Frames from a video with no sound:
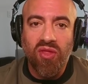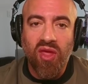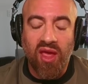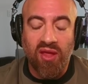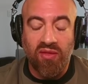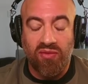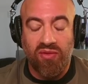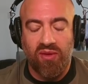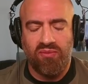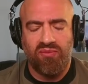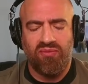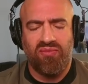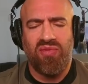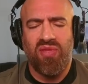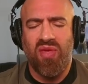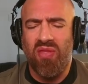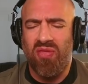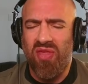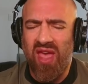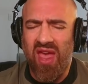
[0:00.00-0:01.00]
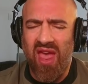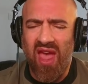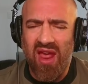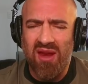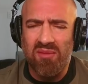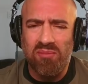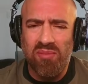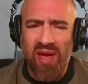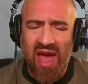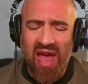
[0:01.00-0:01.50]
and that they
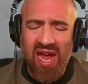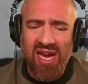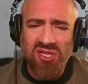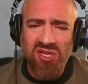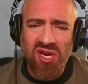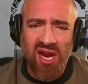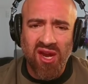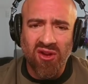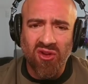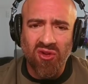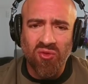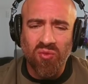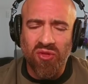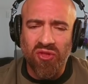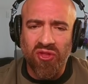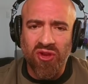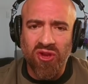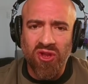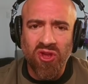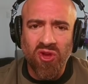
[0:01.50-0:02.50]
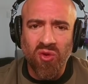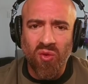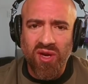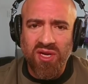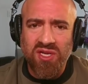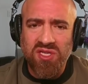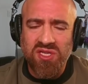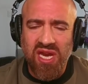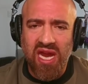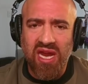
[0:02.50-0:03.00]
had back channeled with the New
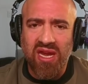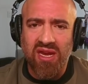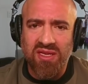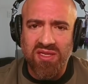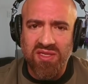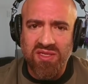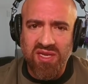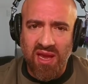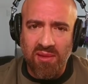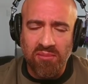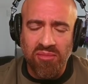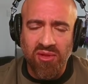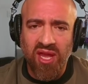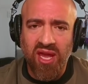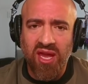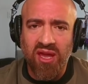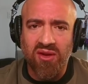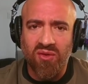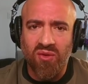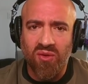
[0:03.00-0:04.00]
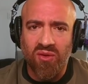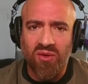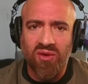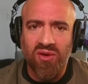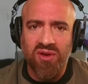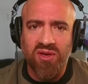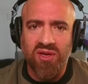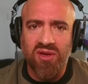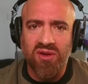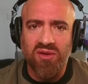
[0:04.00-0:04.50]
York State Assembly in order
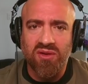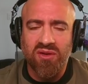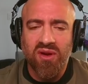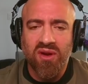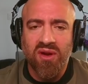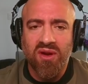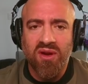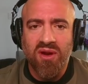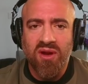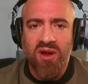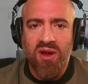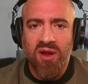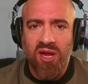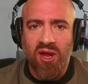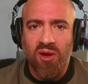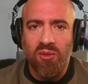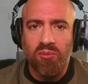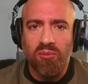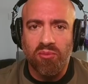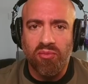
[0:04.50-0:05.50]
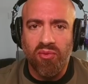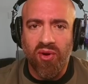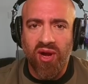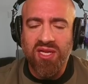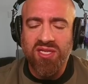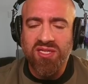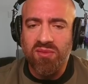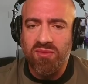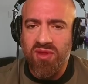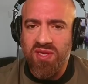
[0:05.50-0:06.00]
to
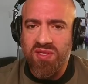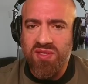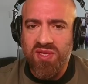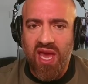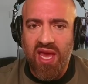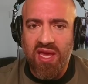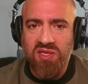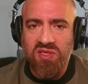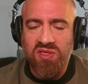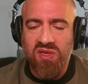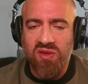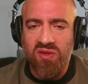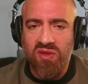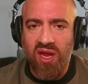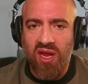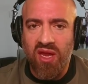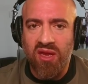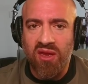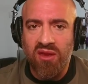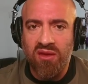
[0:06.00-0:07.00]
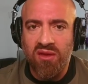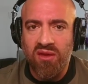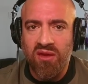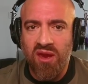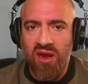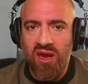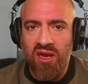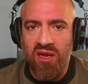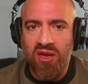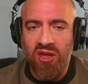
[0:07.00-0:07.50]
bring some of these cases in
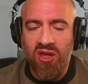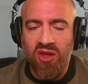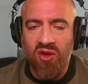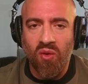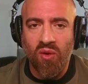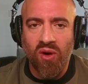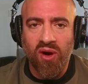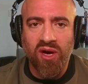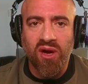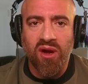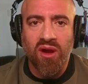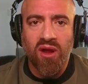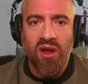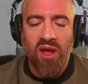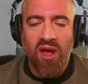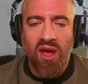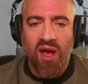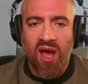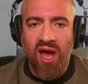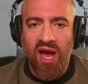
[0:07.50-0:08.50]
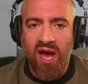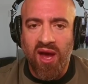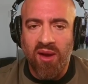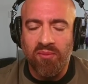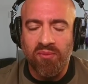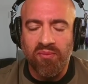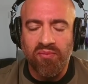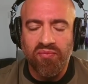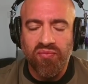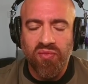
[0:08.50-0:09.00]
New York.
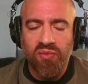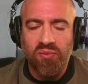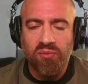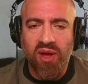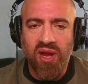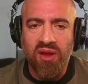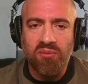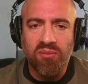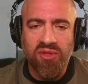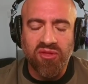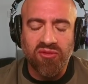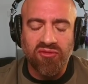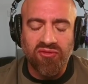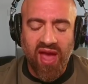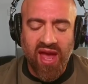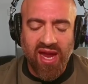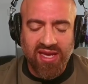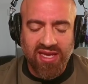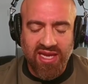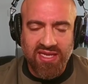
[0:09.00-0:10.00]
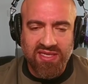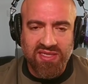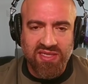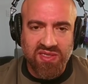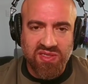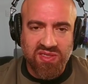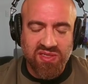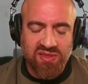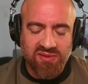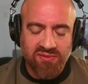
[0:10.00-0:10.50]
But the fact
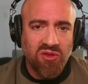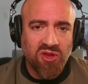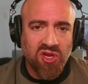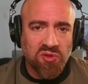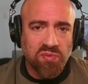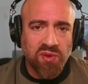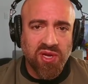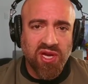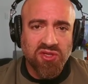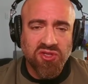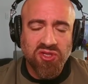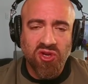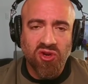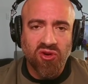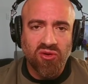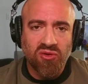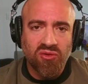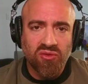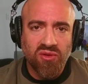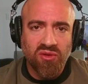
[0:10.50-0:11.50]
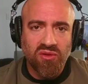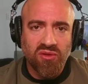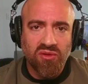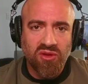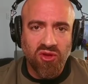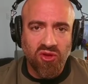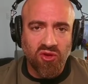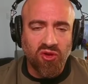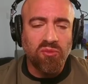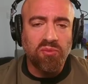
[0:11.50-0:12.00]
is just because
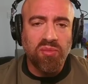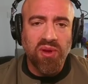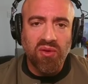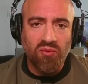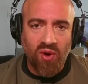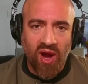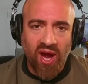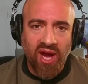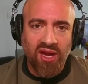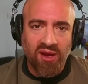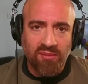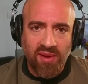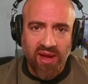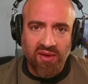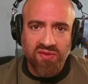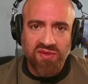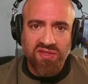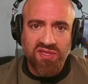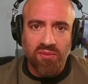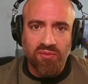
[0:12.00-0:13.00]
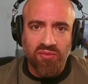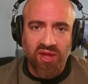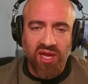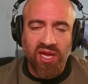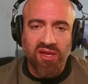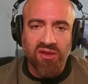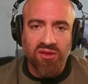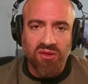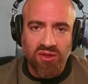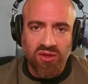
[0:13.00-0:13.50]
you could be right about
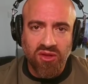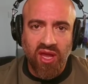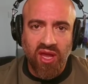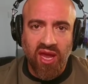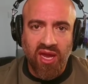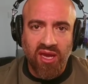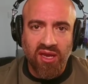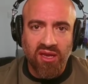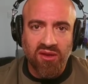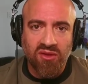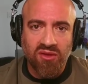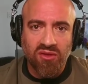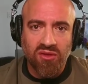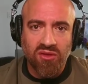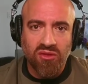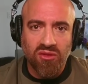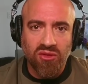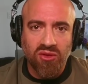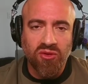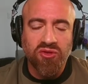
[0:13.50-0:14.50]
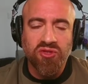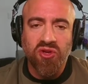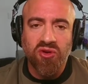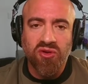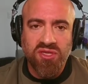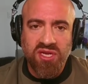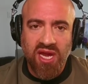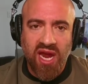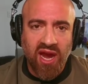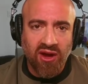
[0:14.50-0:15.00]
something and lose
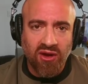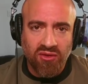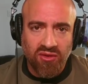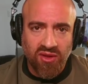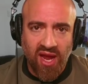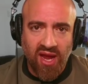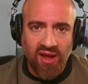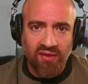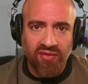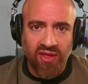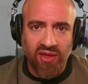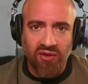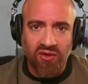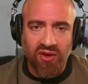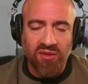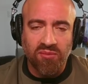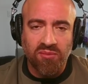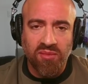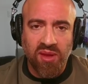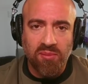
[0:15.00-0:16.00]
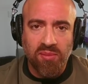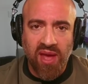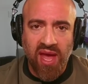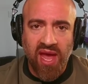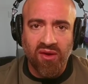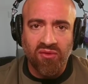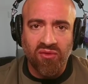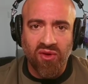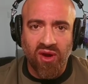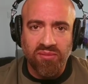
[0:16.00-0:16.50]
your entire livelihood and be
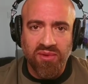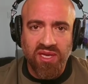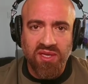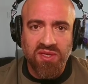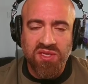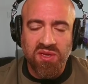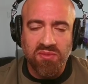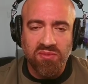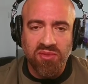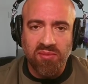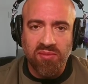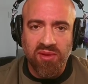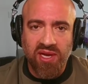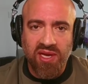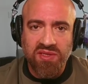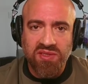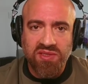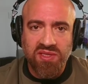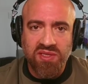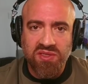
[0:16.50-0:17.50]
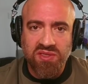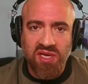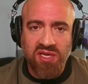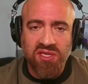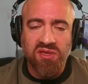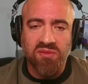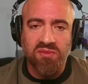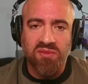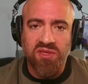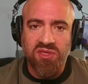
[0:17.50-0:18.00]
bankrupted simply because the
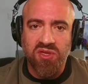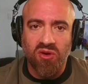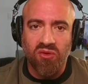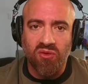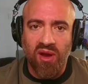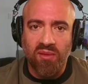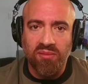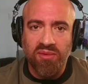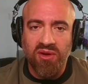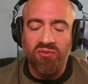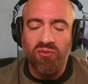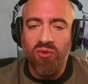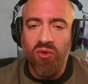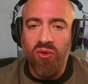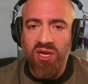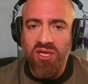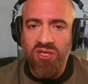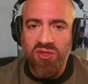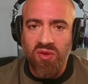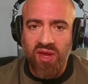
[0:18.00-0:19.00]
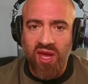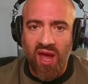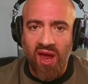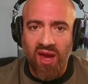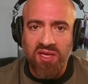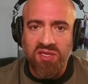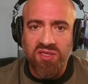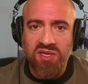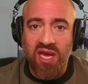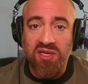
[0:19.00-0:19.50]
system is corrupt. In Rudy
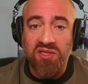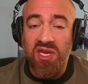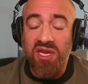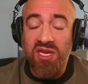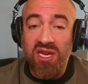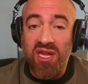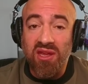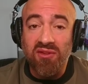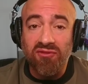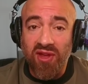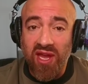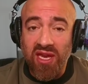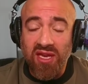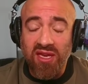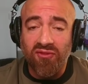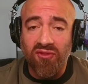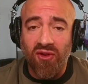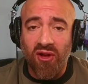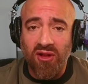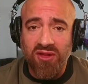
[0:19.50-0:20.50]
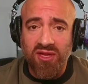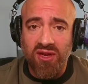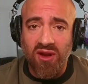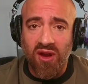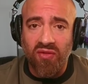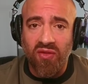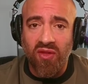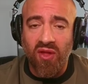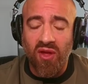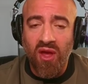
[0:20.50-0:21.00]
Giuliani's case, he defaulted
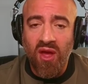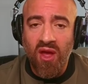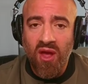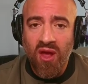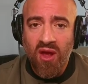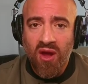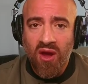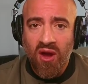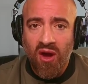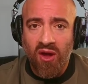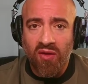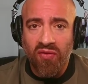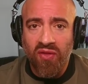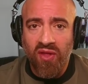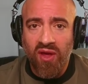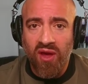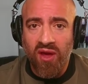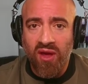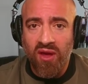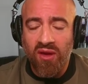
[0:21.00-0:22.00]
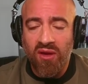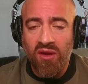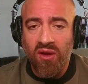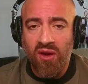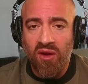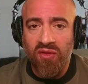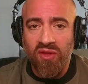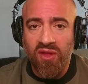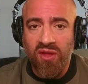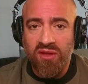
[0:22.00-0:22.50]
on
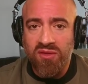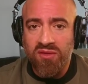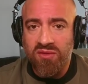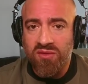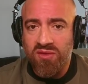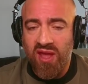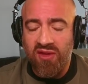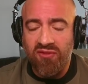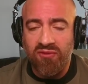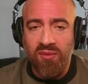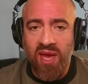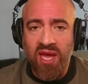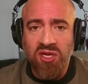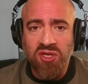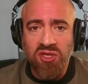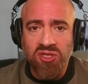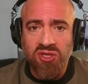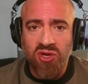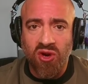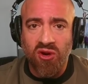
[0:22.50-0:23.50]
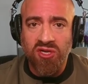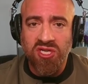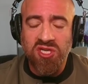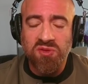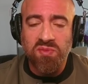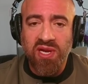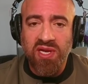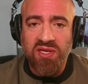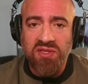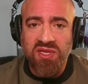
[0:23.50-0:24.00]
the defamation
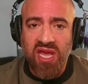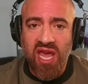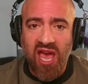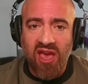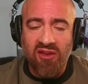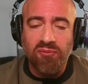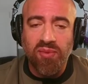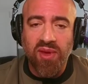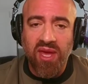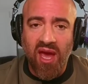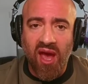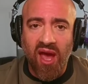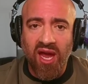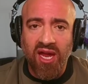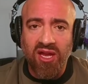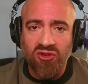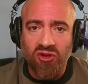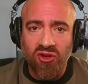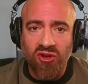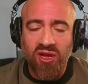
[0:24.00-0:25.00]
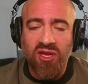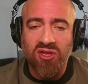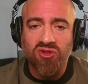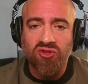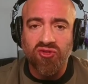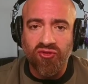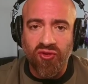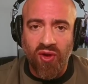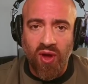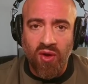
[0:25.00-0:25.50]
charges because the FBI took
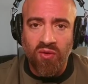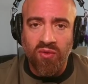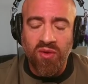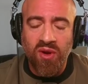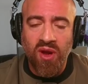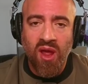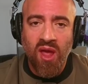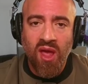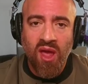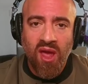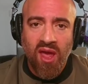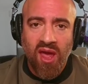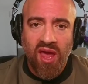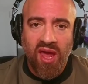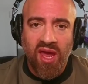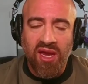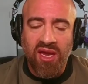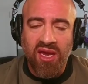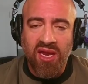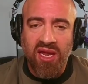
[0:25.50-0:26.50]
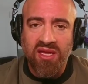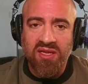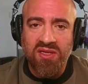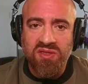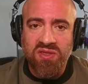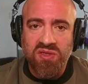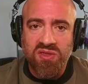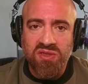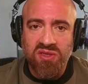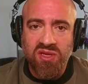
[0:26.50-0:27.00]
his phone and
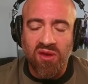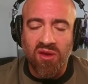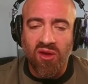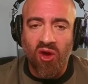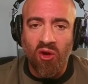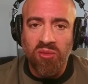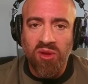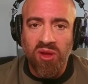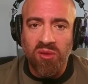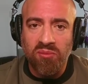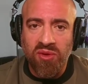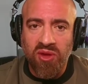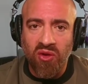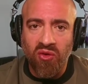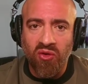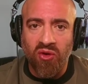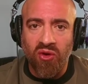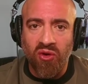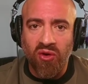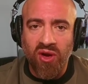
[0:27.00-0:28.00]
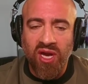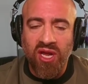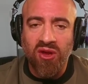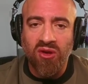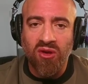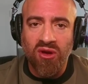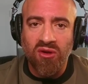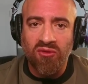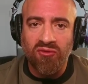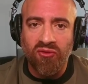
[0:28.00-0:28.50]
his home computer, and he
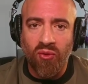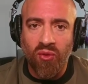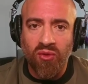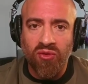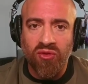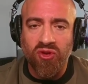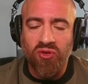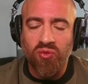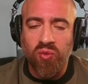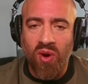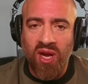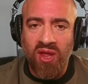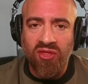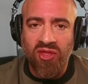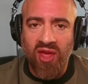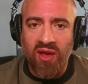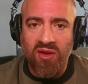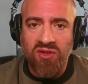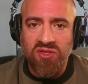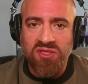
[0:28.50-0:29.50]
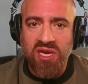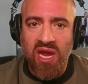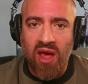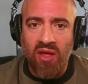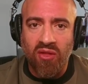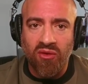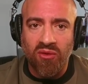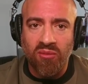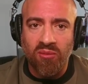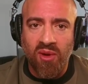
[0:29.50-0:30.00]
couldn't afford the
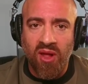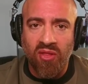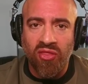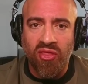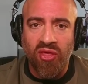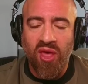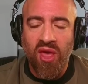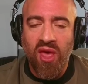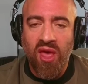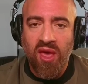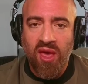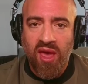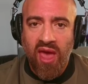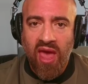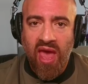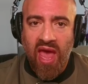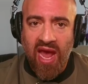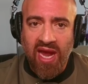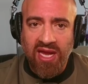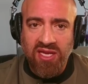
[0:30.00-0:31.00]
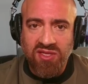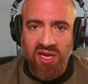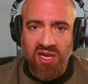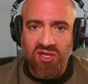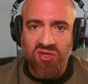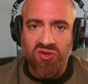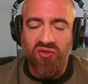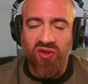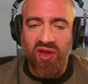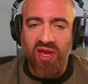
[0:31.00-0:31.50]
$20,000 a month
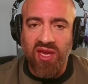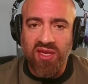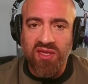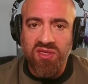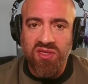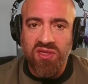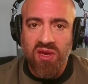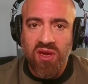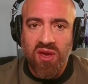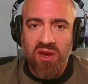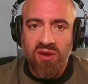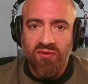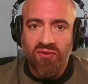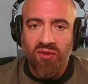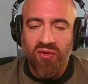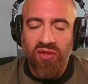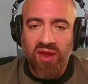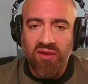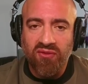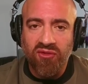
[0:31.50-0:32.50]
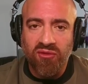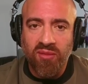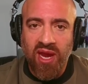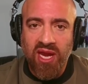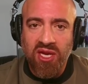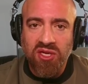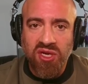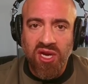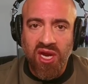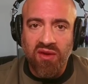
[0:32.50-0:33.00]
access fees for the
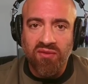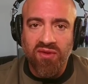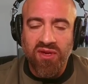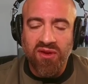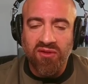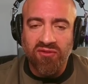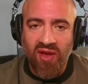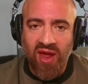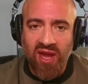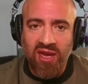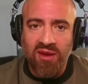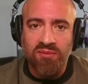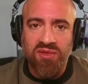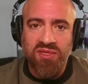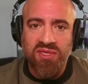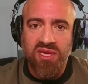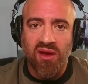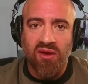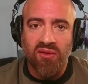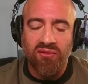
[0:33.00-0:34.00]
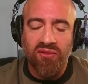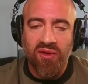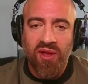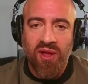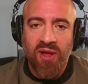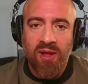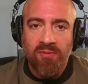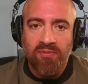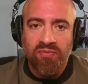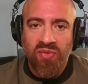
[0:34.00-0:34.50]
information to even defend himself.
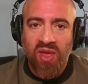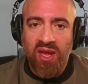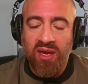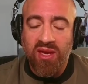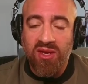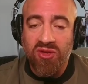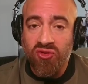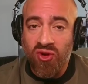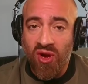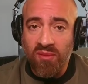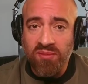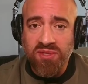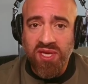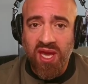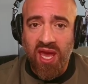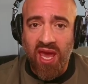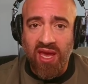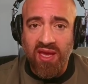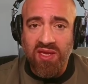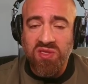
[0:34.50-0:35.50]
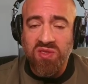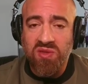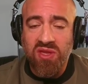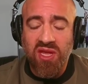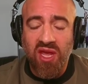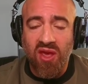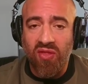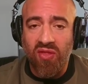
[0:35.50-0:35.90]
And in Trump's case,